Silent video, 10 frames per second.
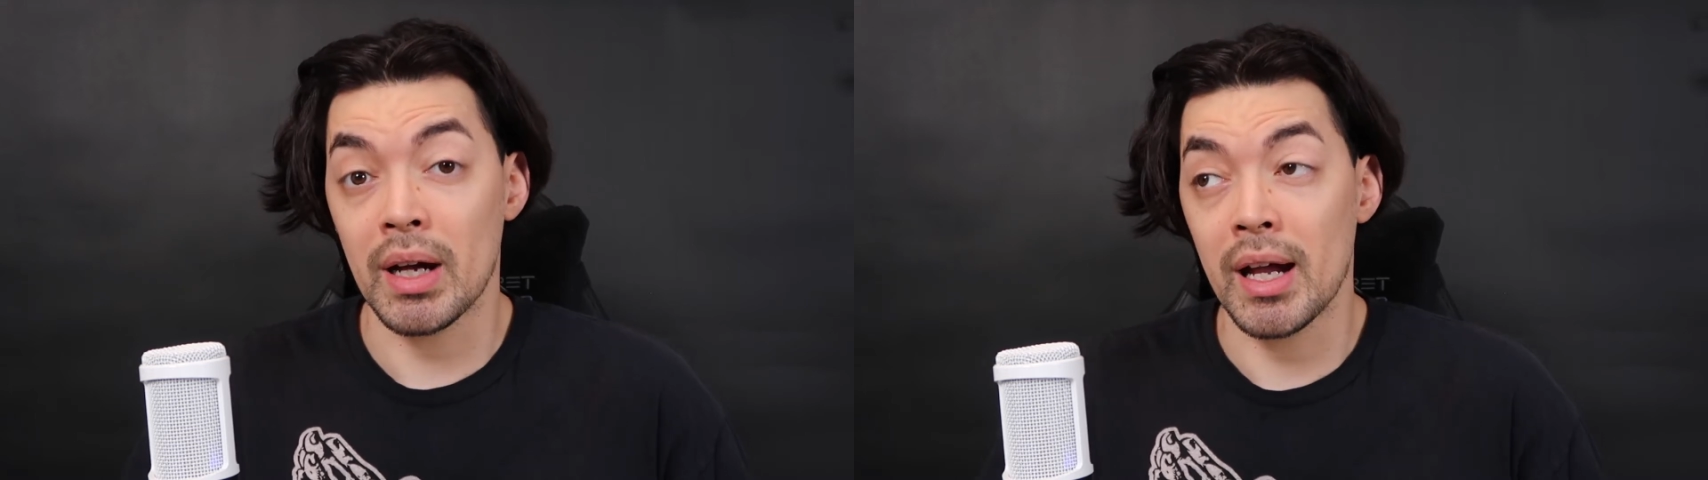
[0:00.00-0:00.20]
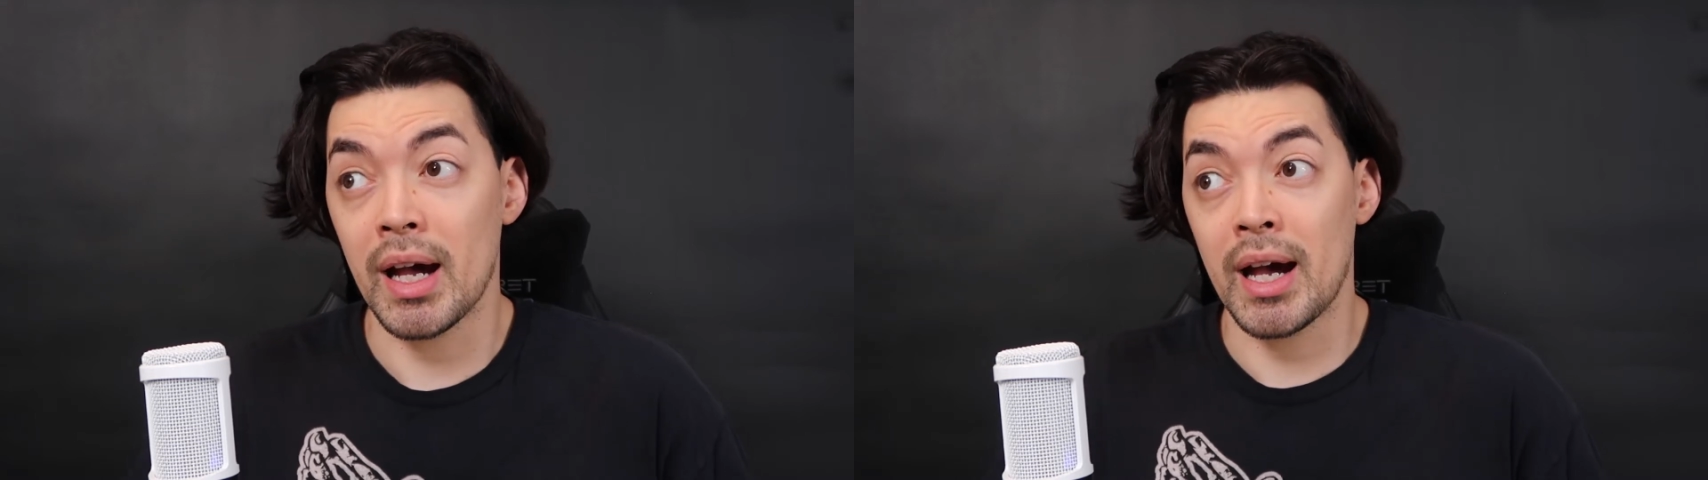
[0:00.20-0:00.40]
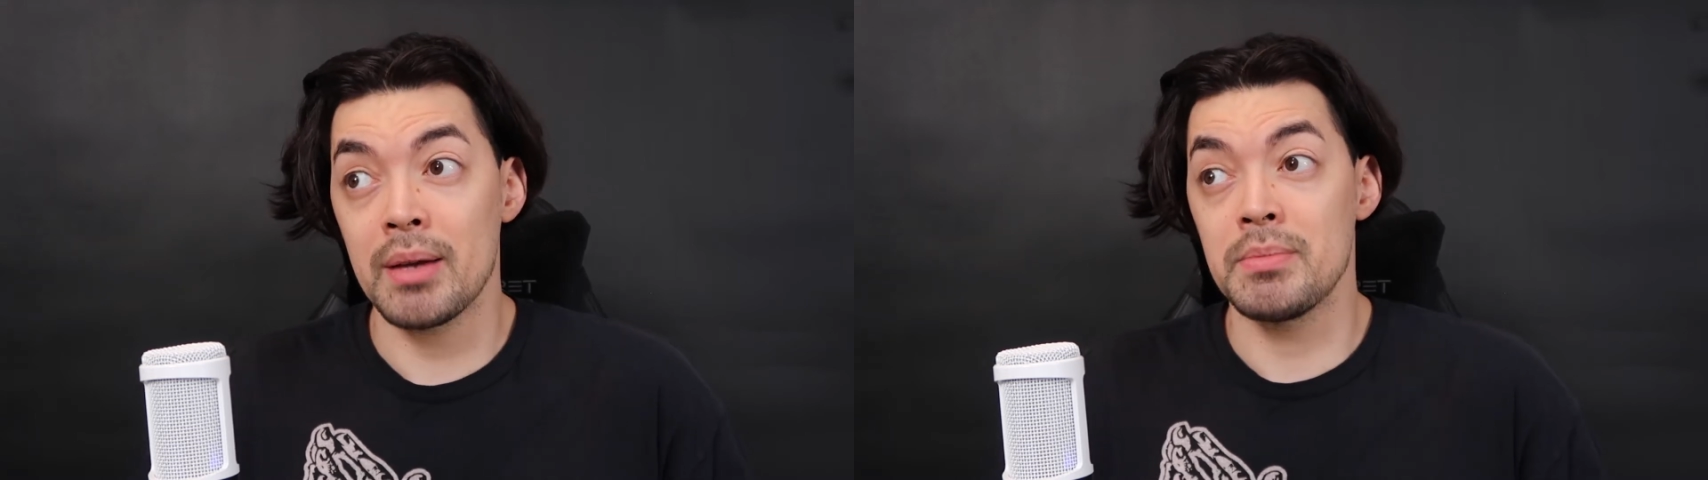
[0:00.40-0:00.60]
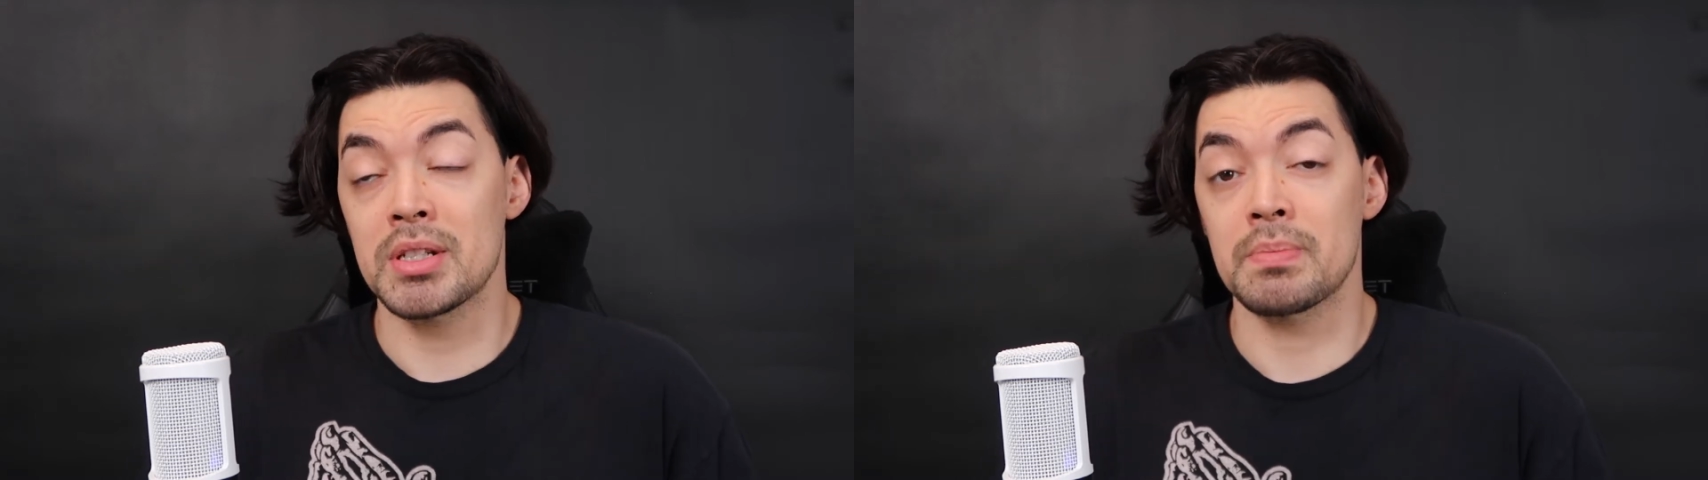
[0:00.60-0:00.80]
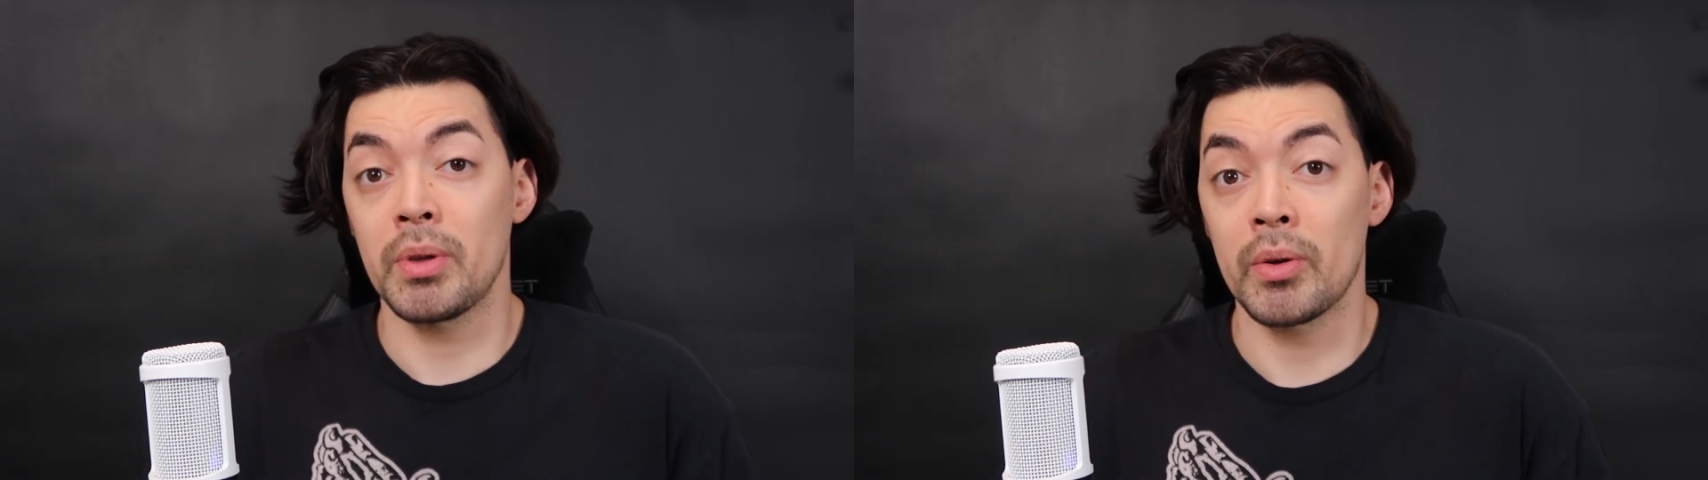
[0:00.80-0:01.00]
I'm
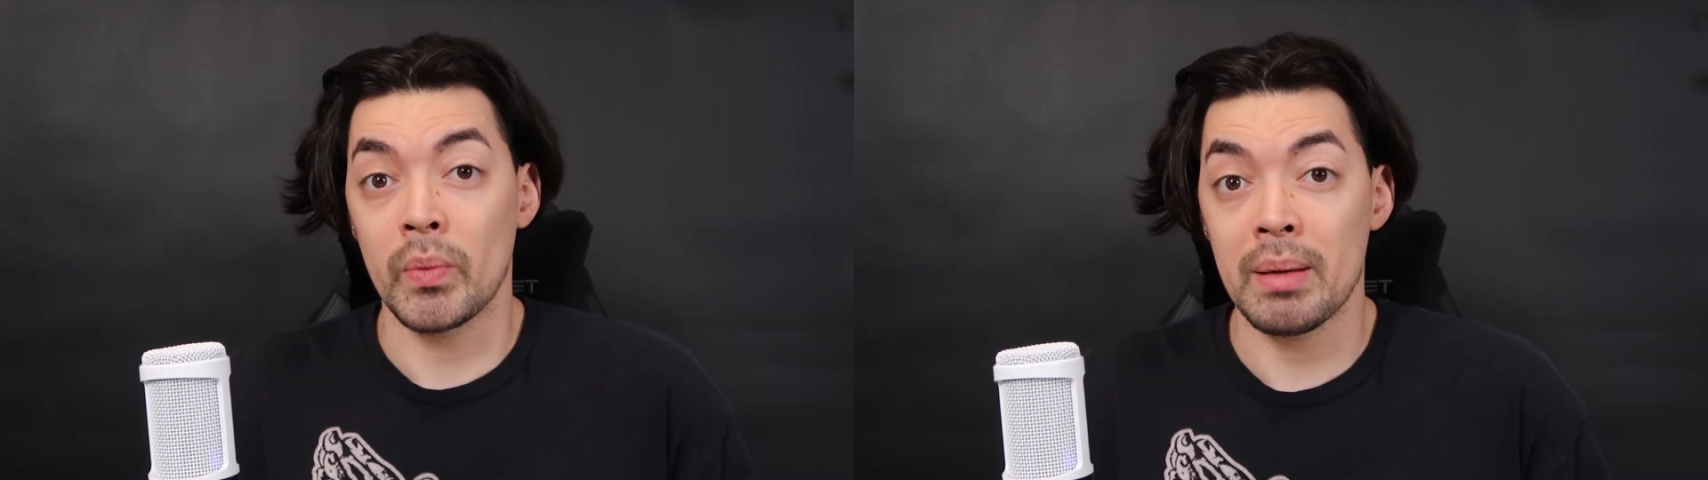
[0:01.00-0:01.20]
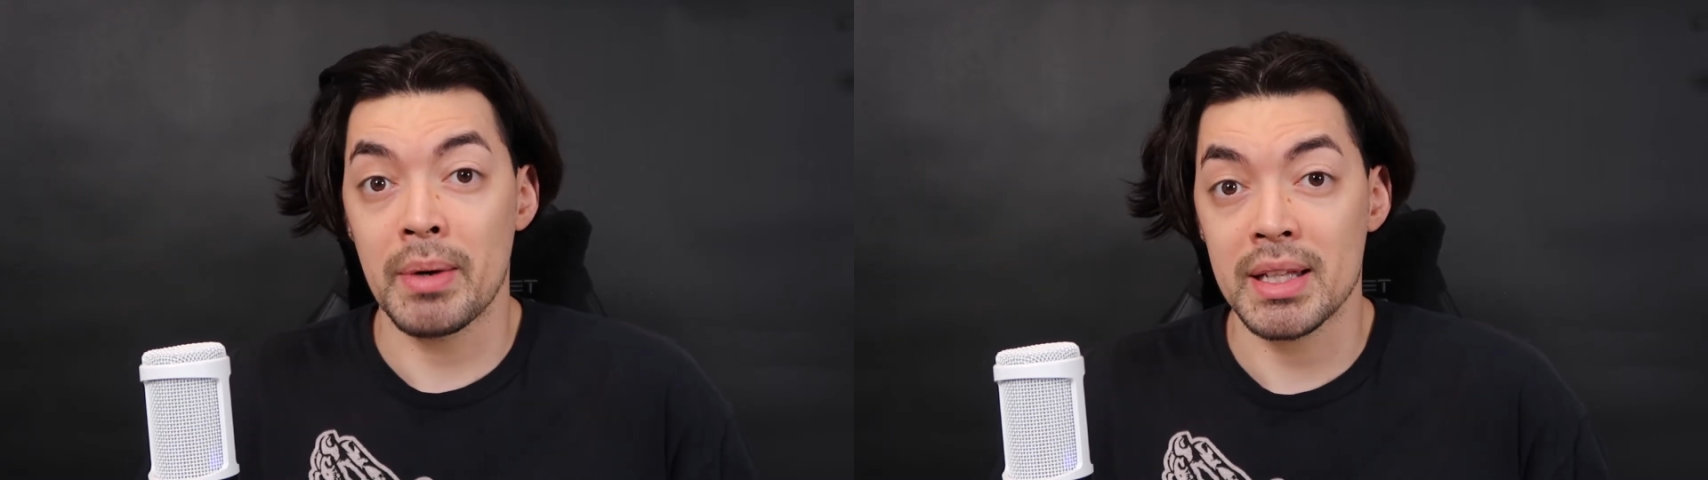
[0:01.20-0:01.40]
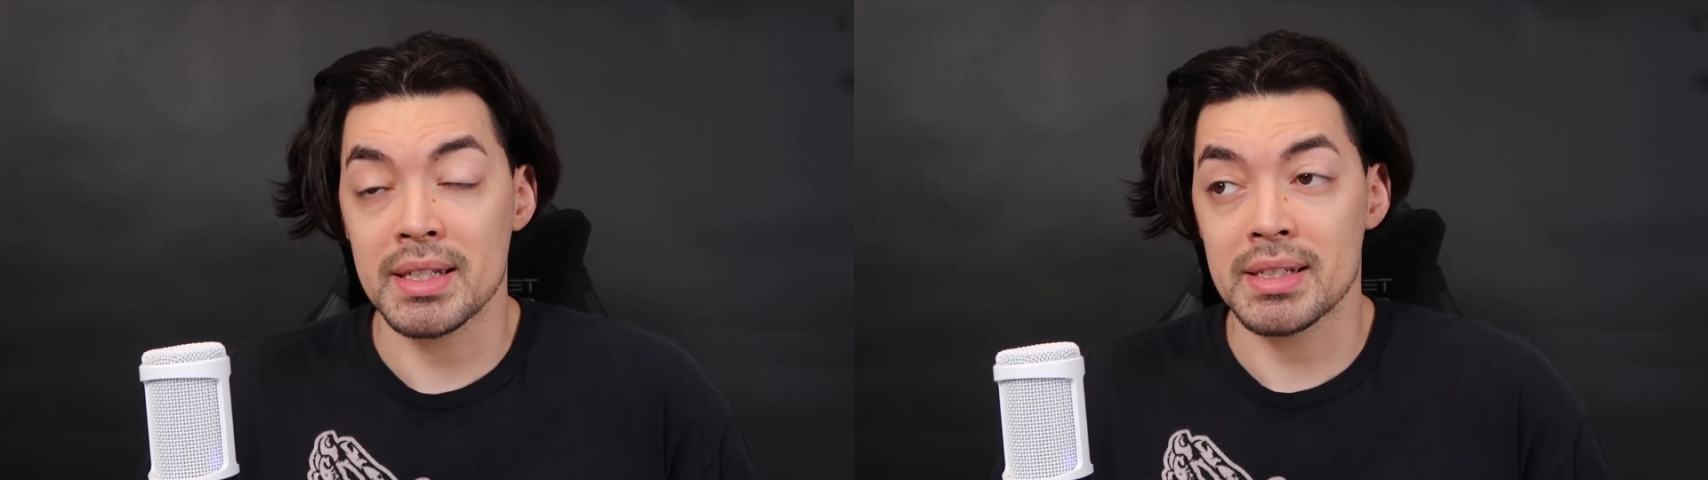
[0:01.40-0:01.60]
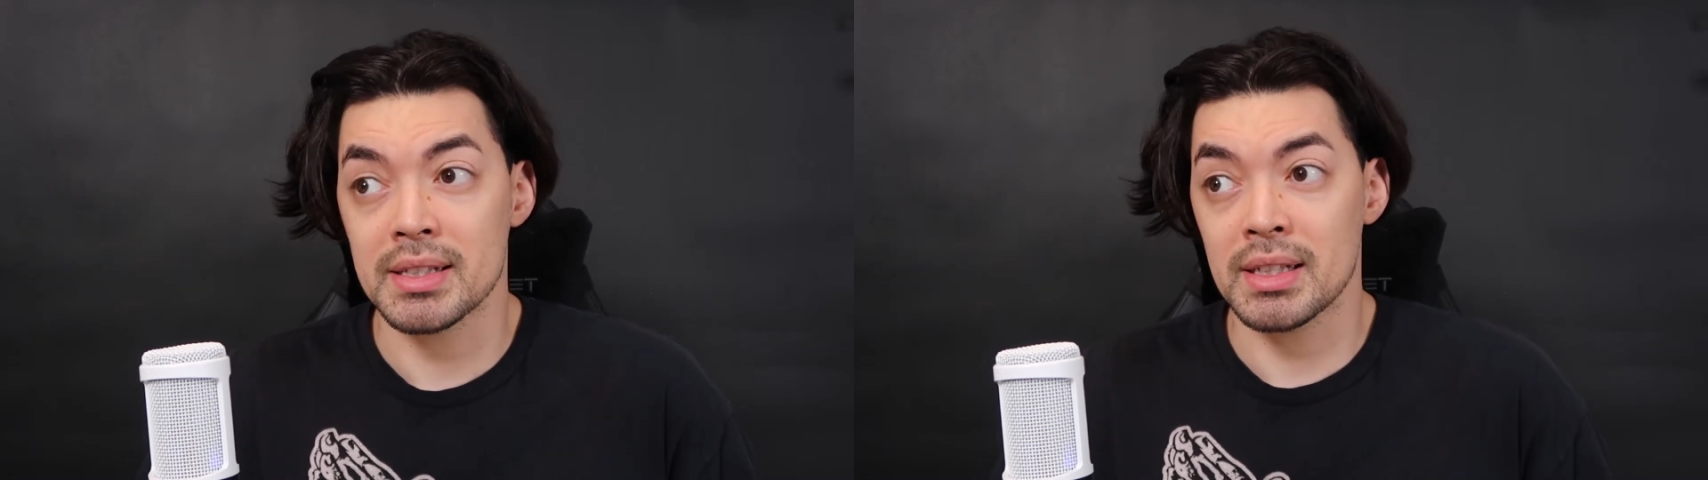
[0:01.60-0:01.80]
just blown away by this.